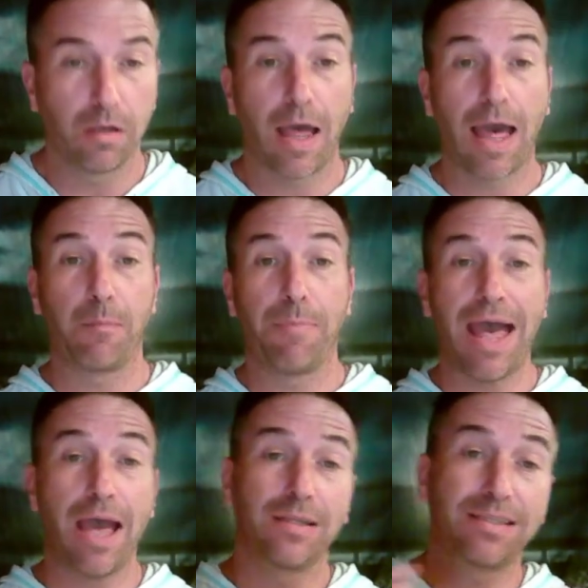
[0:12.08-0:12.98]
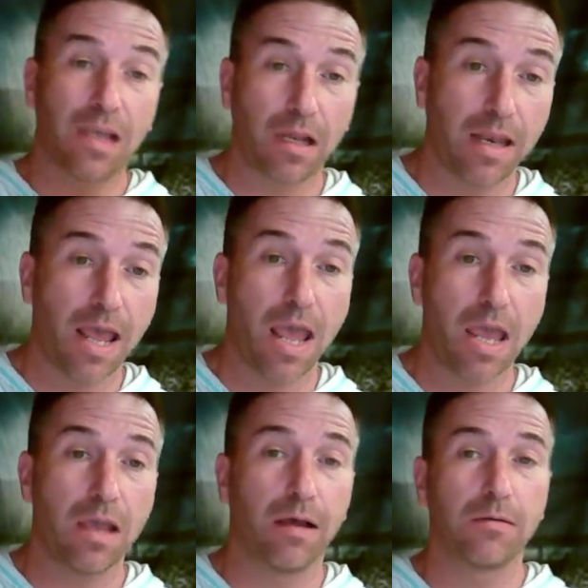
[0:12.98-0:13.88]
had a bad
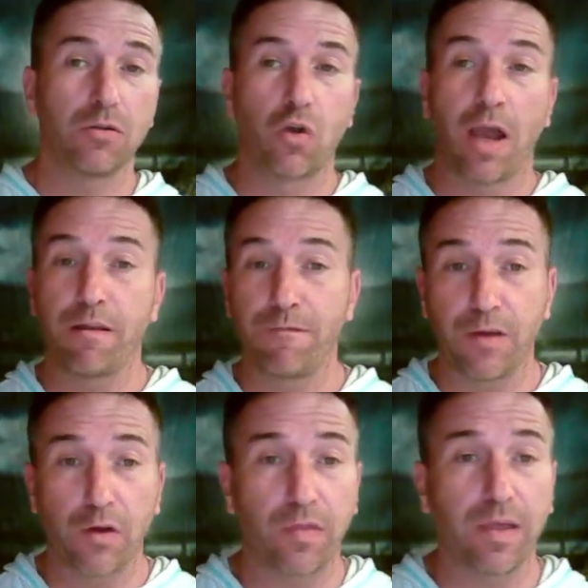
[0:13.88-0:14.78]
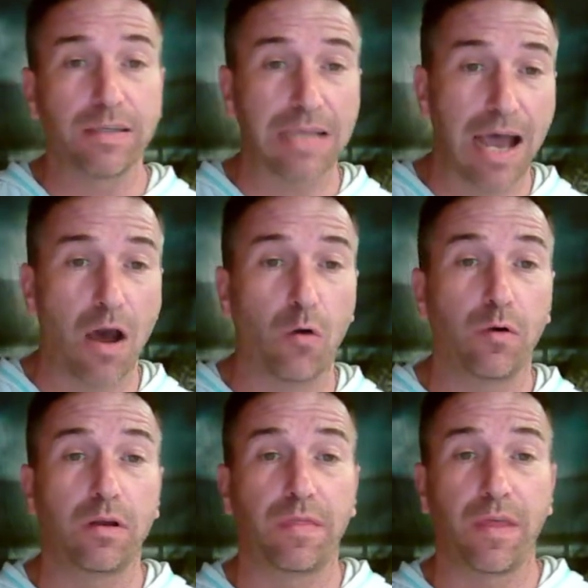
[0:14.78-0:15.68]
Sunday, trying to figure things
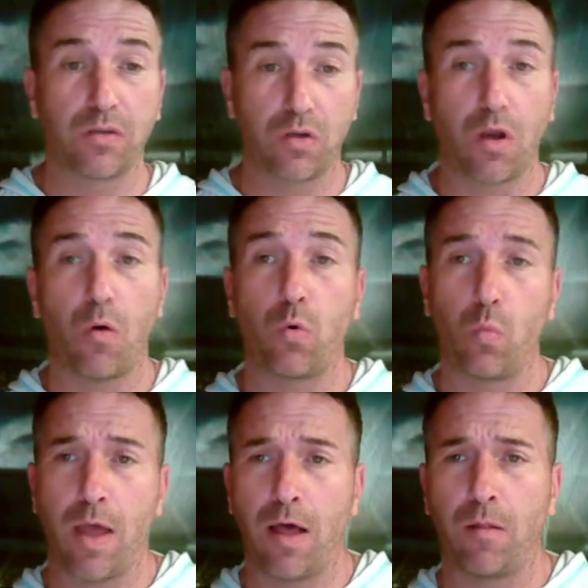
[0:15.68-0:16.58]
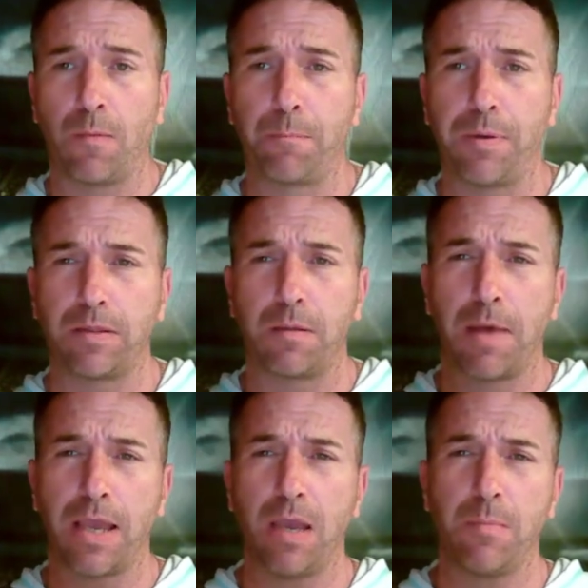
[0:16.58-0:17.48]
out. Things are going well. Picked the
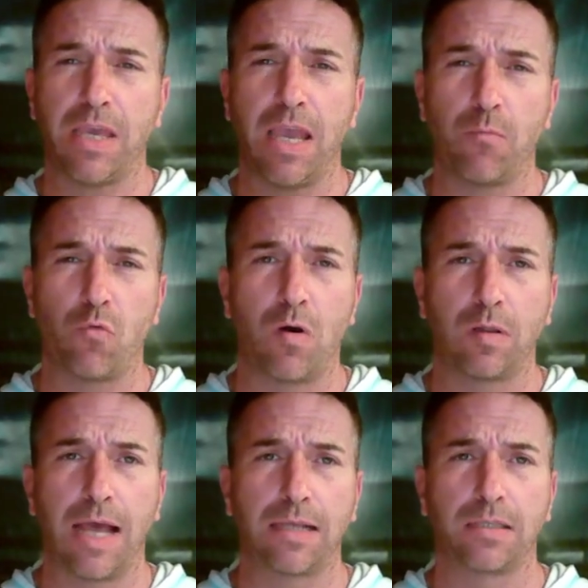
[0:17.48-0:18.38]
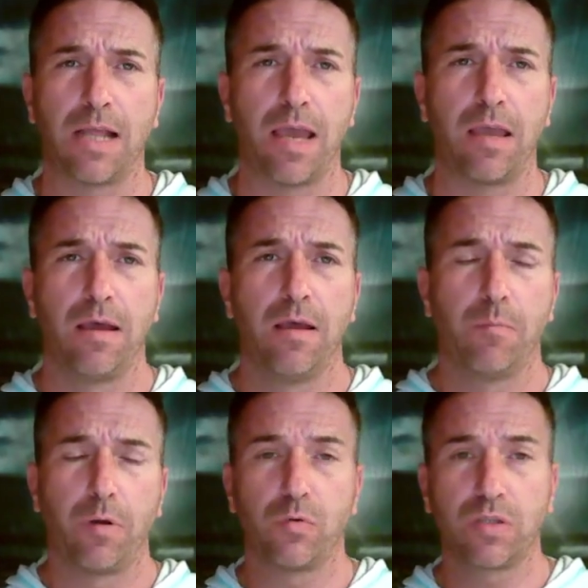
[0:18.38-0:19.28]
Miami game wrong last night,
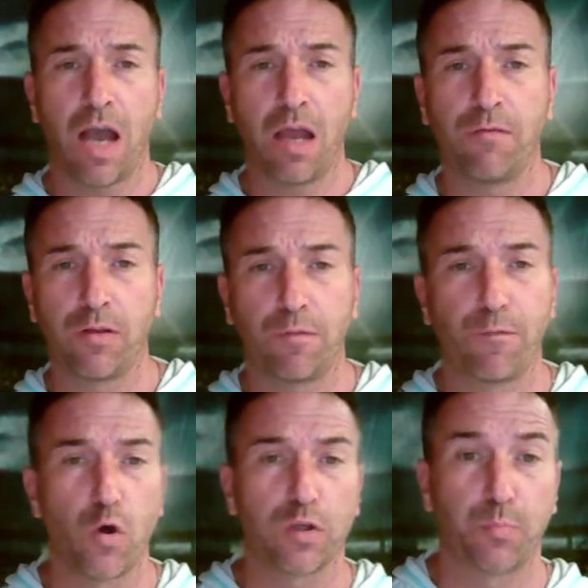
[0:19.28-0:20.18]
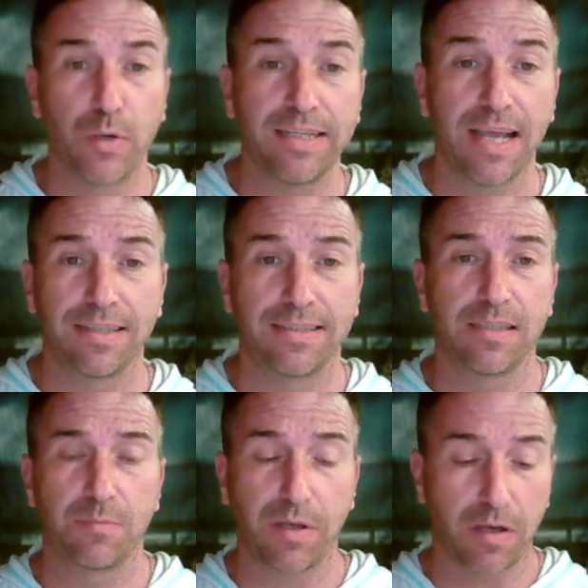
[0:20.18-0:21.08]
but it was kind of under false
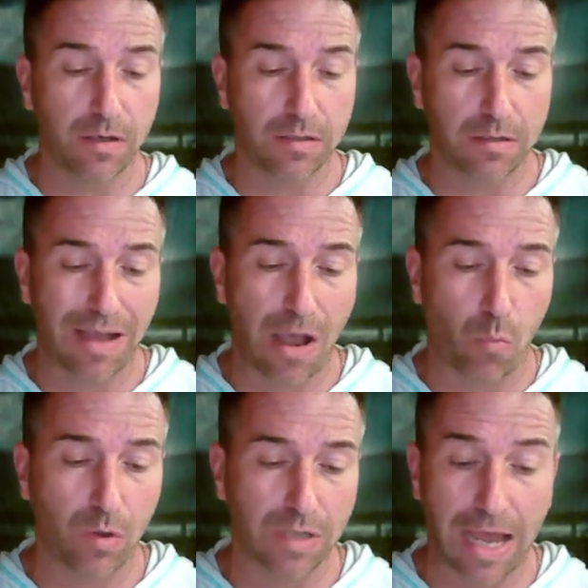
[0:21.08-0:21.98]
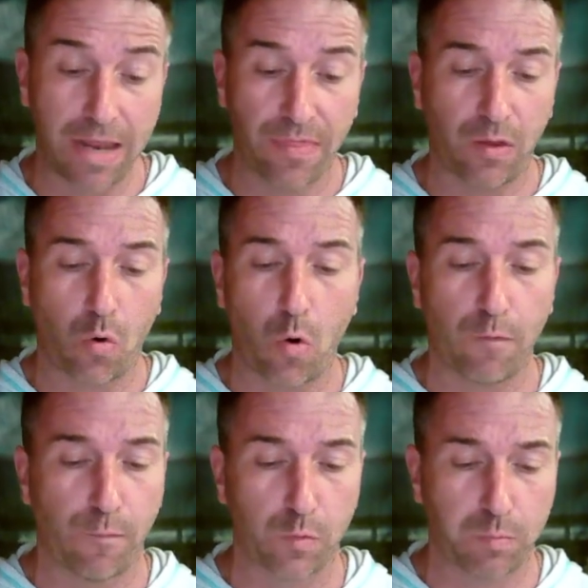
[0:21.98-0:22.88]
pretenses because I didn't think
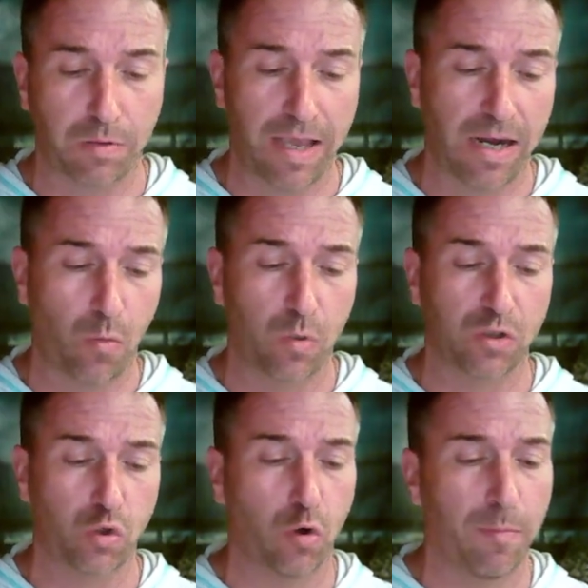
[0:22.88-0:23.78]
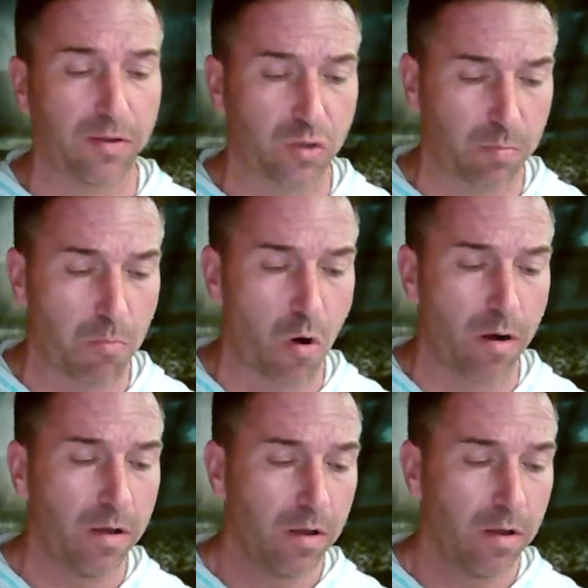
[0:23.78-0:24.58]
Horford was playing and I wasn't sure about Smart.